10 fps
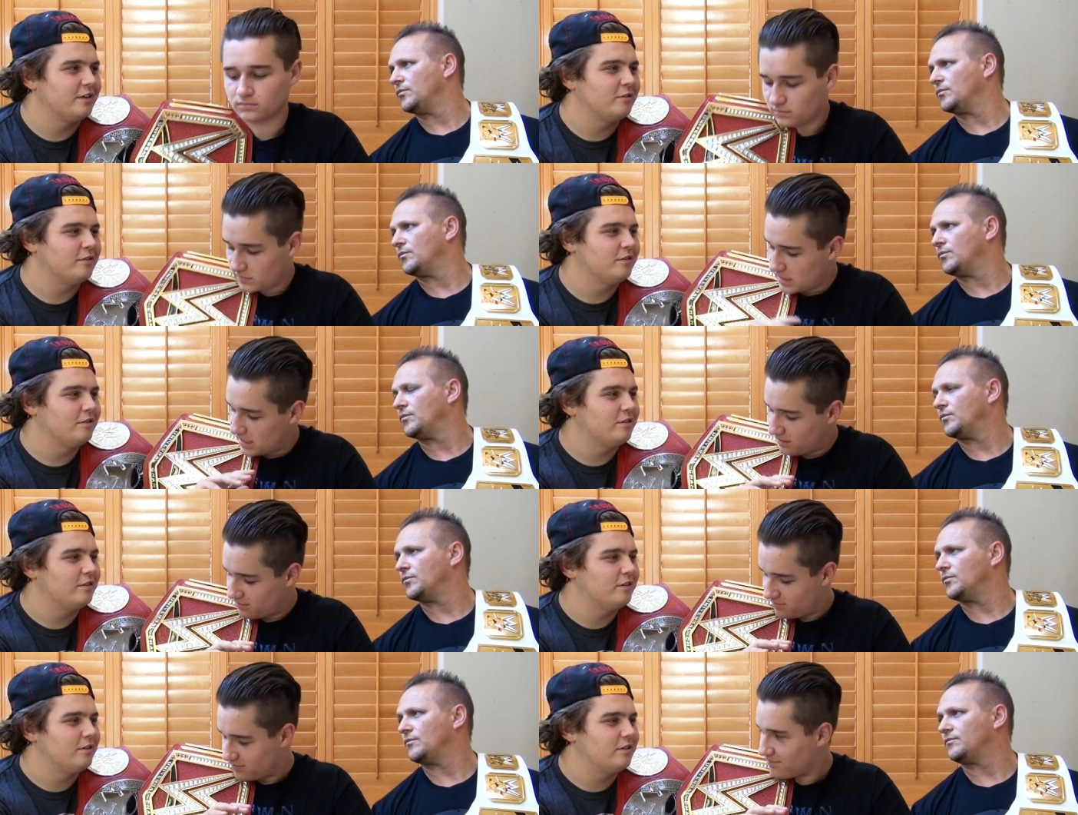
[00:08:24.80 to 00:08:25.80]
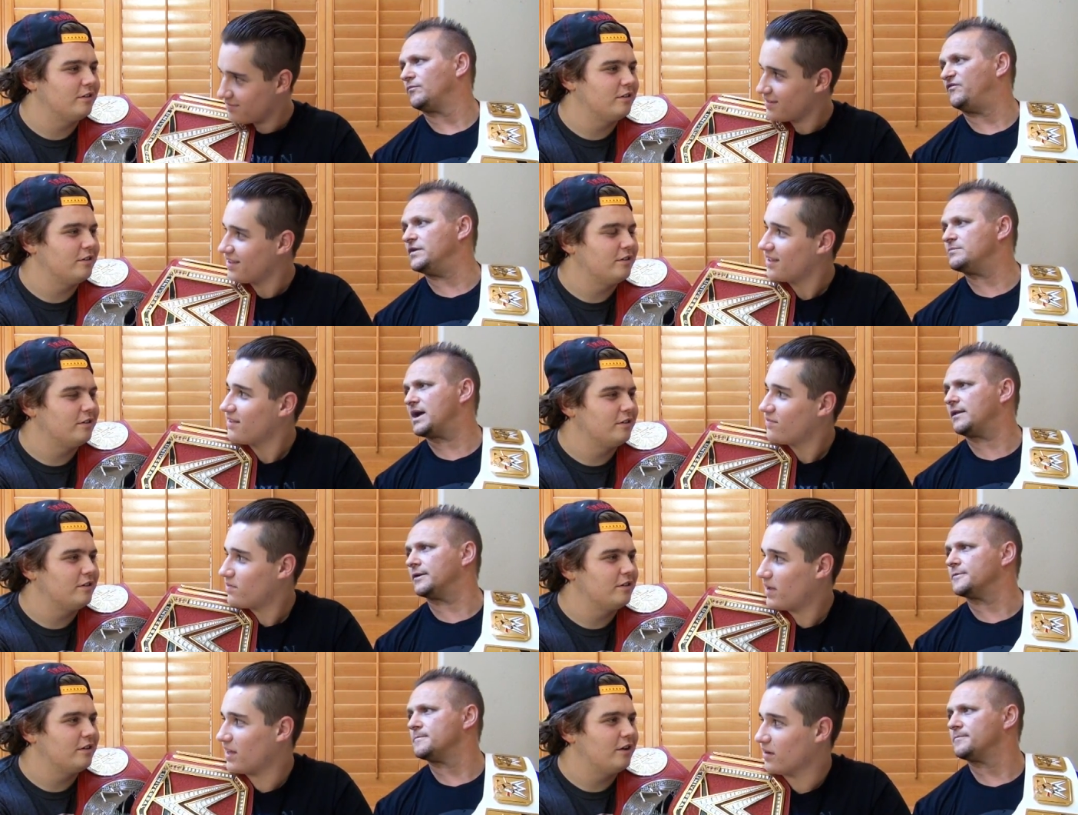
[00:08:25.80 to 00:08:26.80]
Speaker 1: title? Hey. Finn Balor.
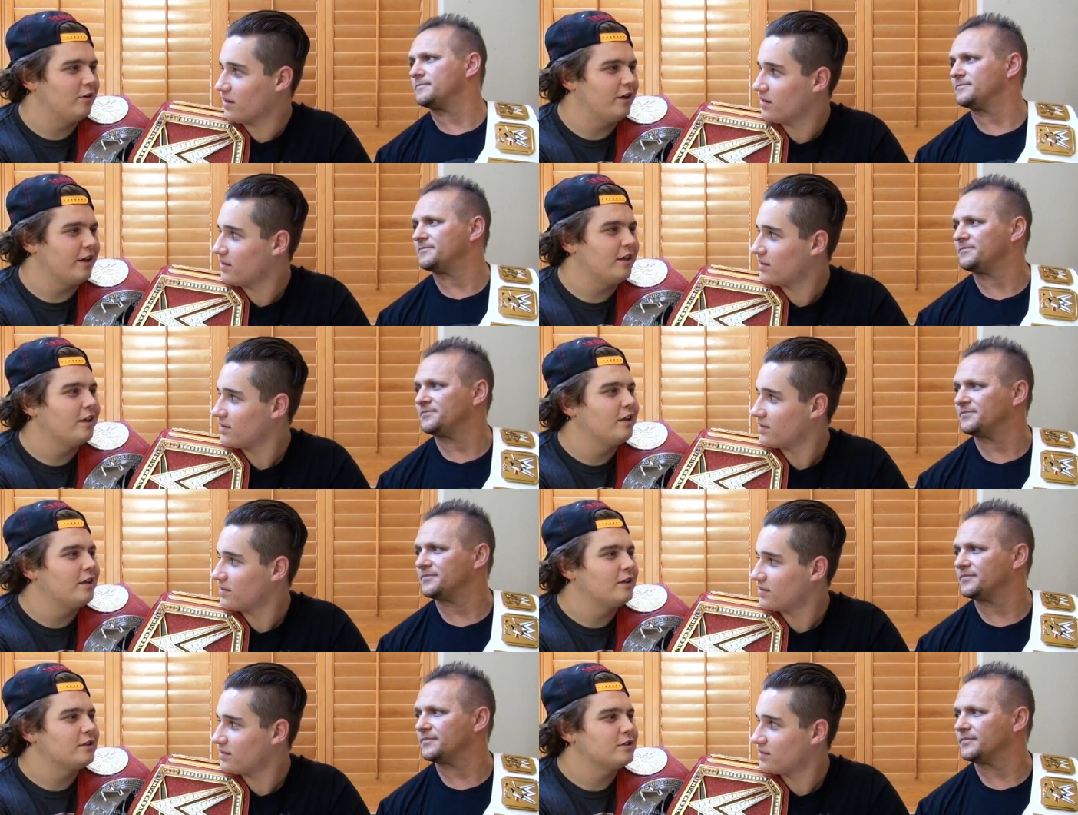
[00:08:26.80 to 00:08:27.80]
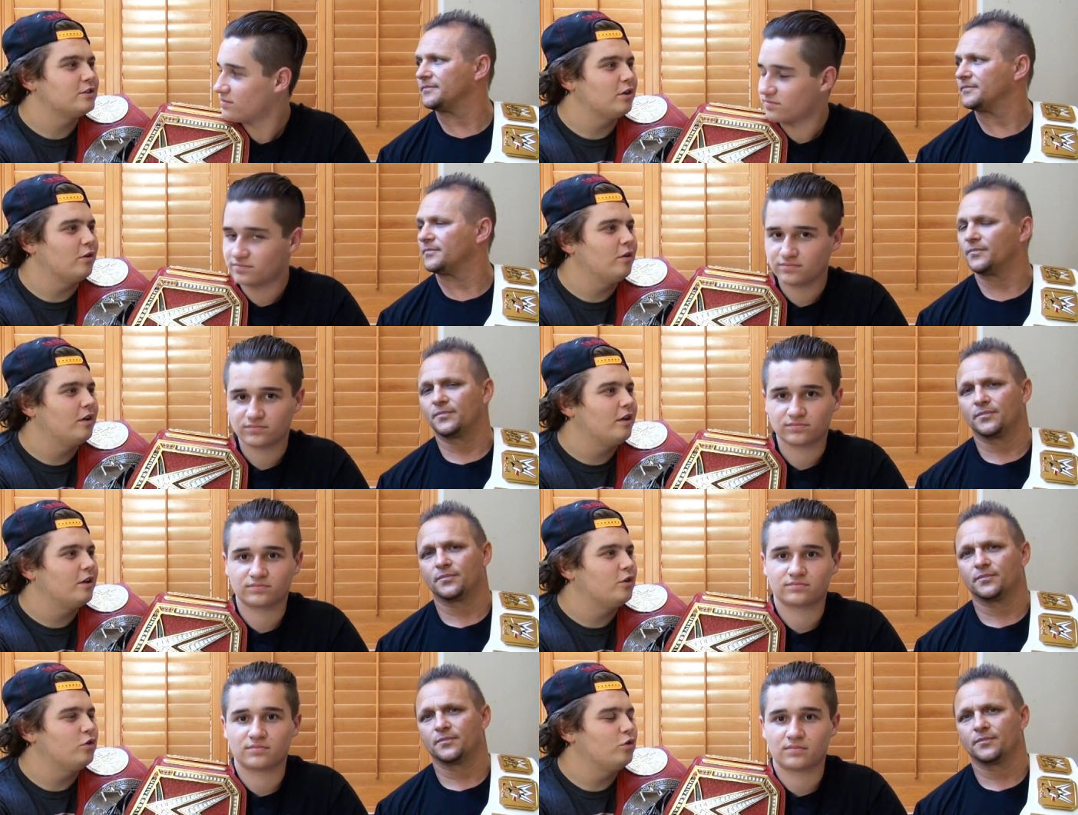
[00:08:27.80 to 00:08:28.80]
Finn Balor. Okay. So
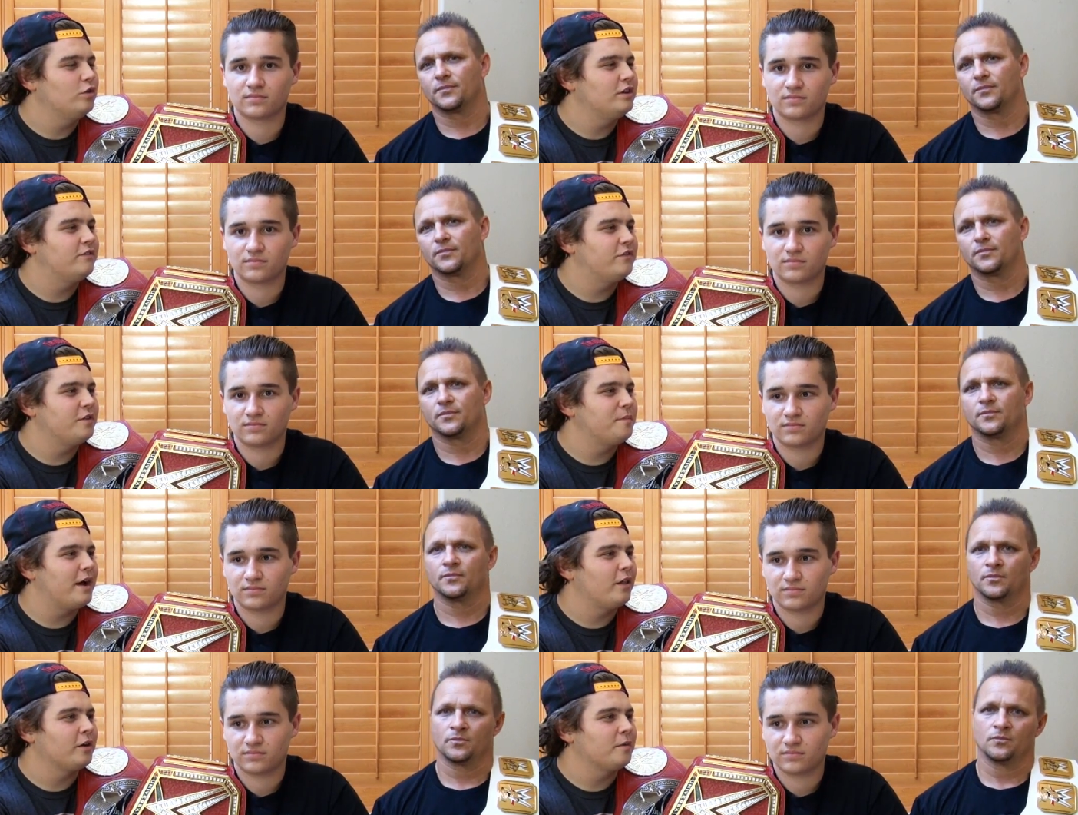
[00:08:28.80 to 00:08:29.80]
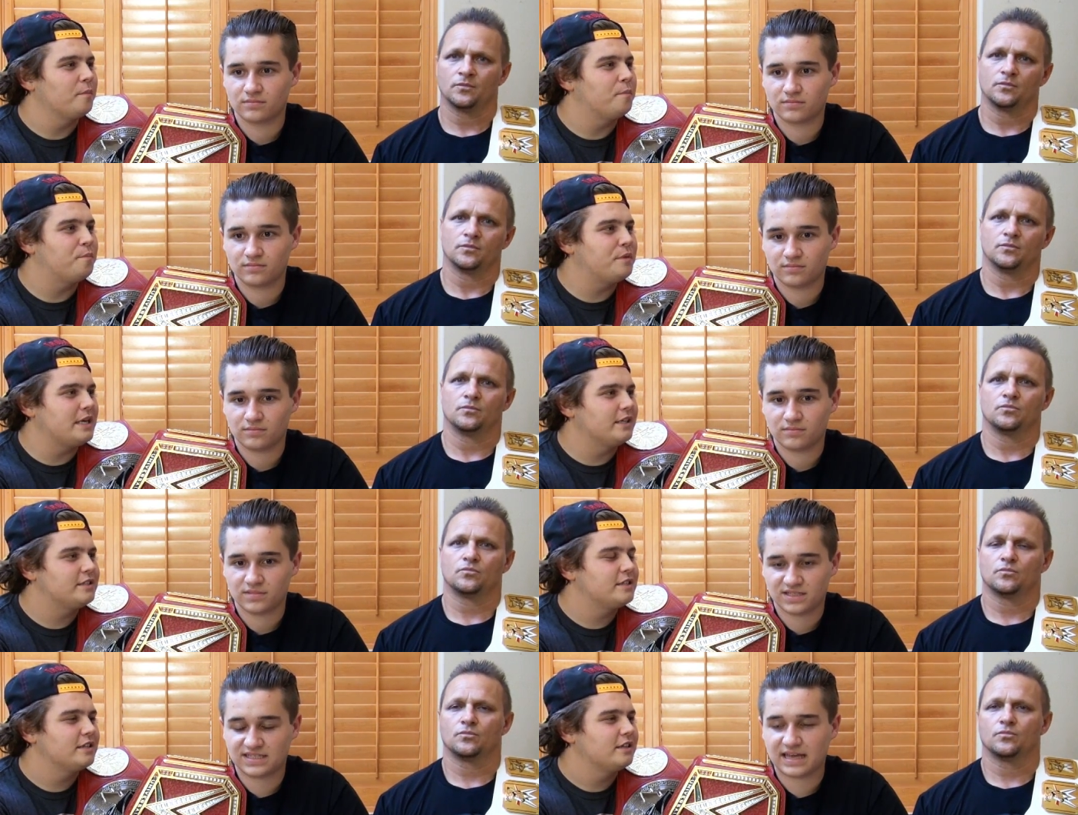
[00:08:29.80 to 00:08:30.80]
who did Finn Balor
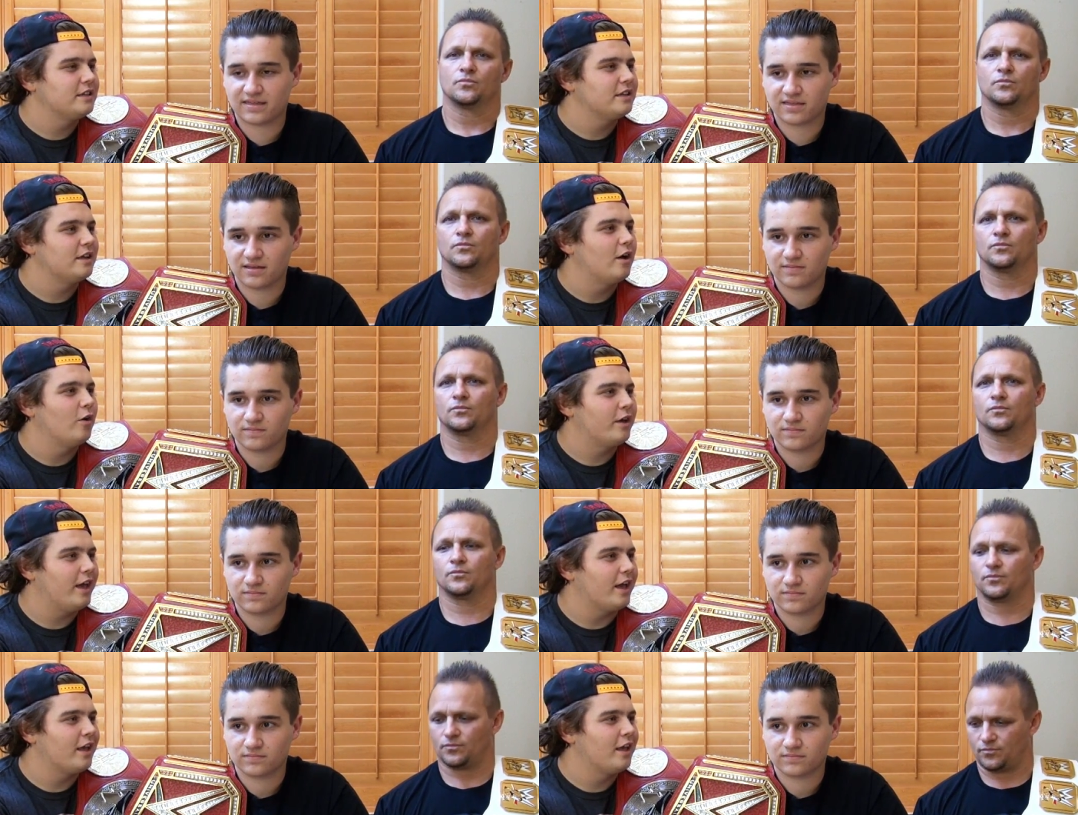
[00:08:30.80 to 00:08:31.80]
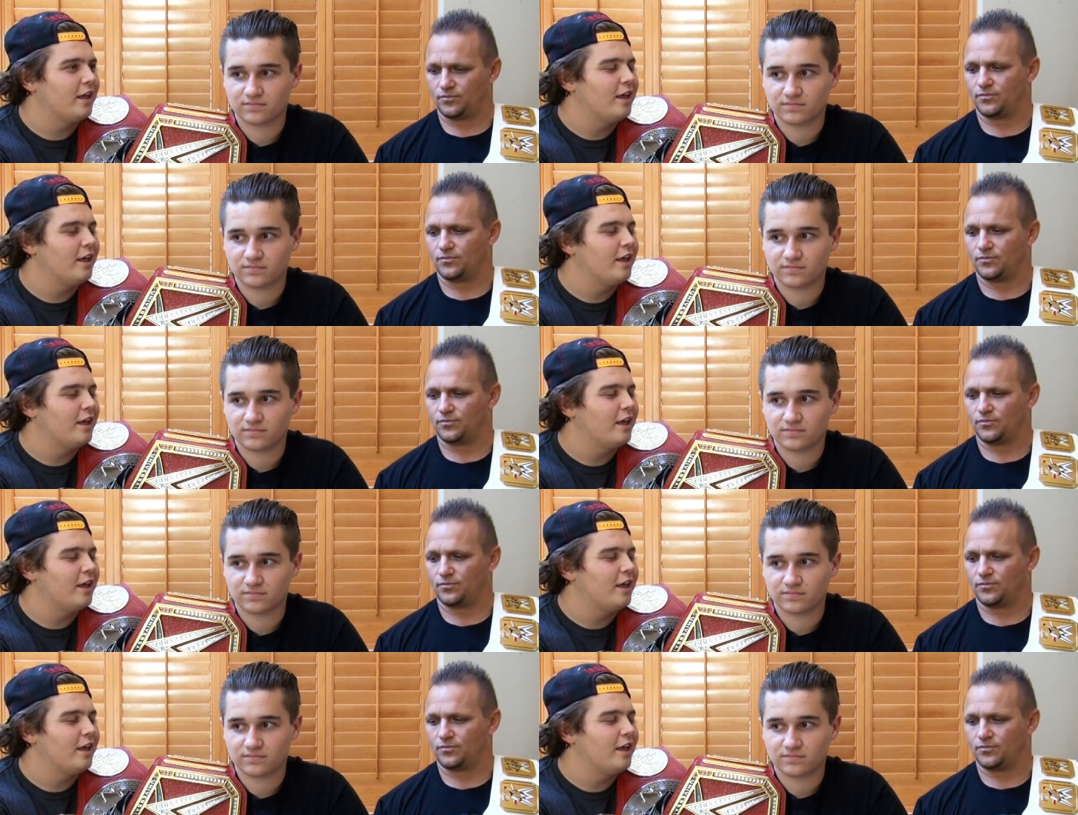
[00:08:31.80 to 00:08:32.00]
beat? Seth. Okay.